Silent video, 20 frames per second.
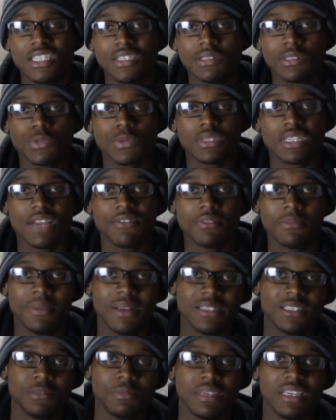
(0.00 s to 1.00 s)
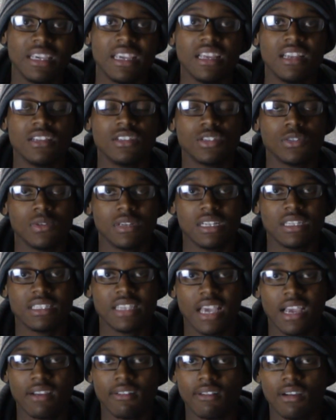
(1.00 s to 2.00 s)
A K-Series was never meant to be
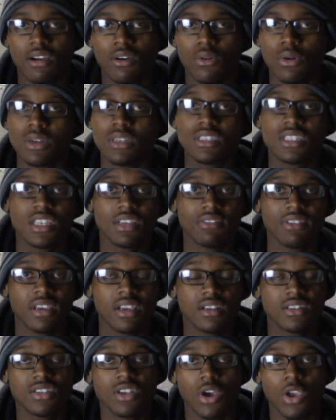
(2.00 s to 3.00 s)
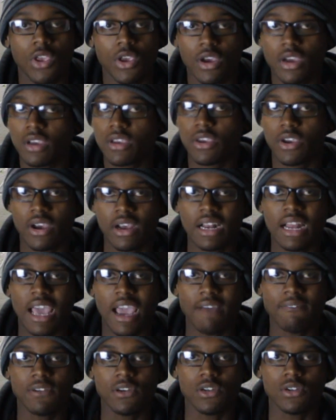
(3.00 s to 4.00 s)
into an Integra or a Civic, so
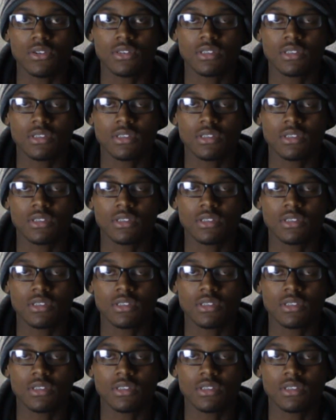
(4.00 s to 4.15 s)
you're going